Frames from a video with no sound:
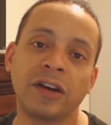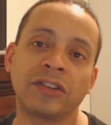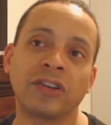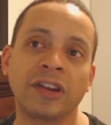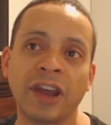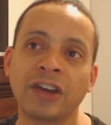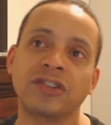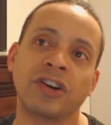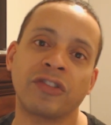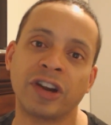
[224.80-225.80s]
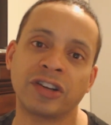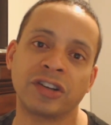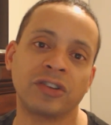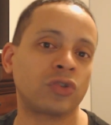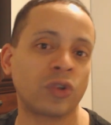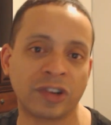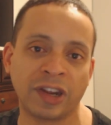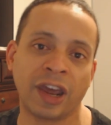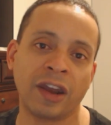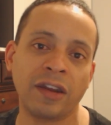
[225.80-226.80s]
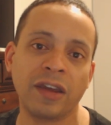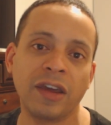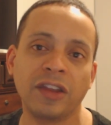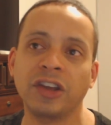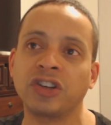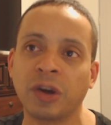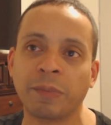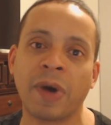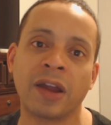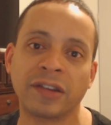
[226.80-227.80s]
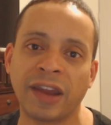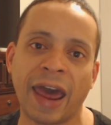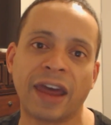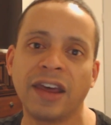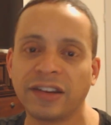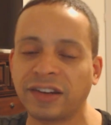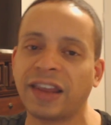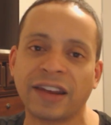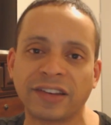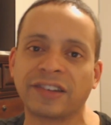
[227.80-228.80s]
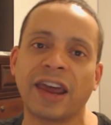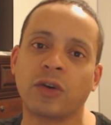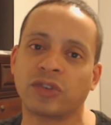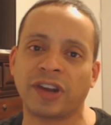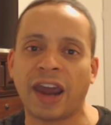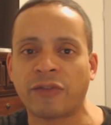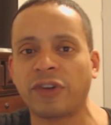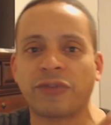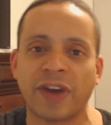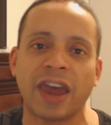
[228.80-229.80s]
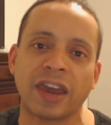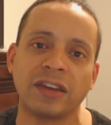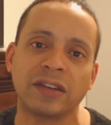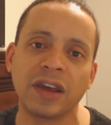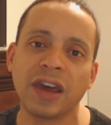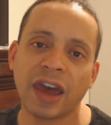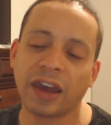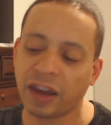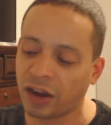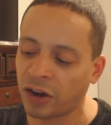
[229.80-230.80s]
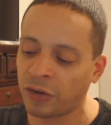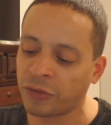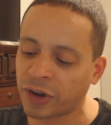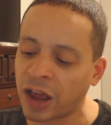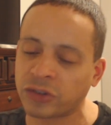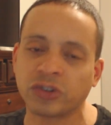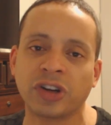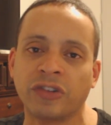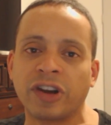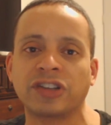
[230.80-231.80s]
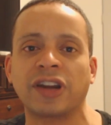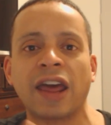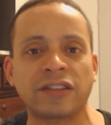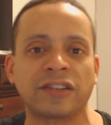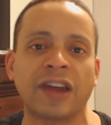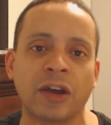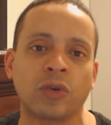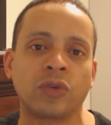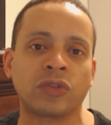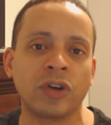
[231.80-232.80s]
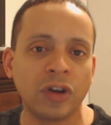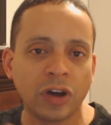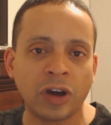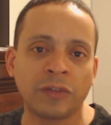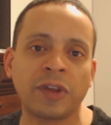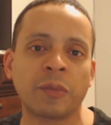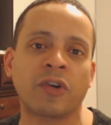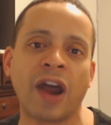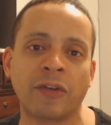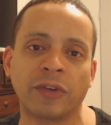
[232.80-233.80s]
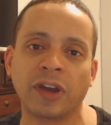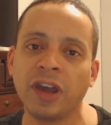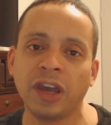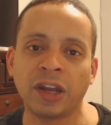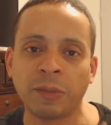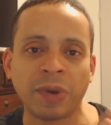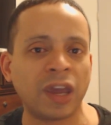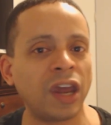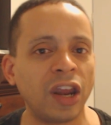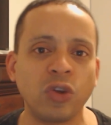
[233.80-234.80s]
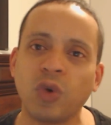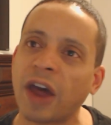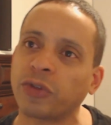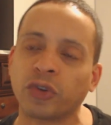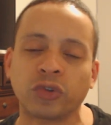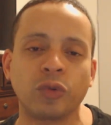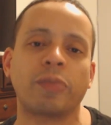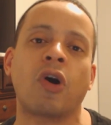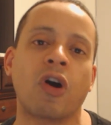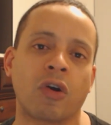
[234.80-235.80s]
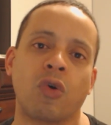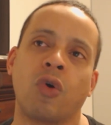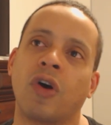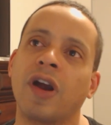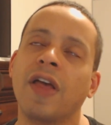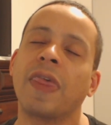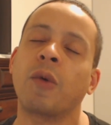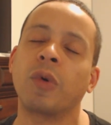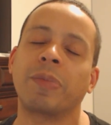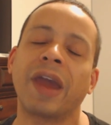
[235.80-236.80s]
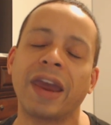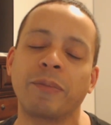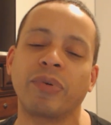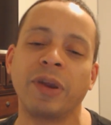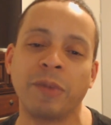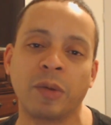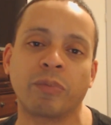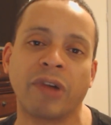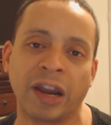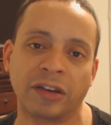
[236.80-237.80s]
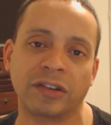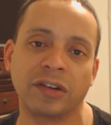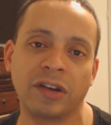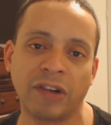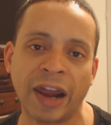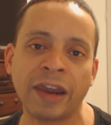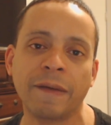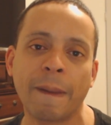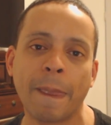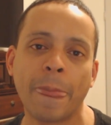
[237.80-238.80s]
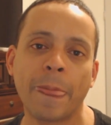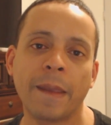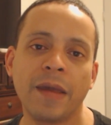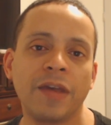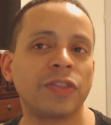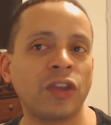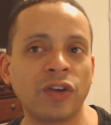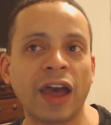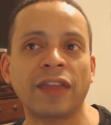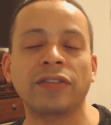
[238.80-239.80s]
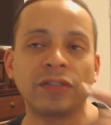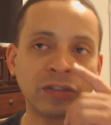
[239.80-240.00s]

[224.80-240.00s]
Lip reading: until the next generation towards the end. They jump onto that. See, that's the cycle. See, every phase of console generation has its cycles of demographic. In the beginning, you got the super hardcore that will pay premium price, right? Then you got,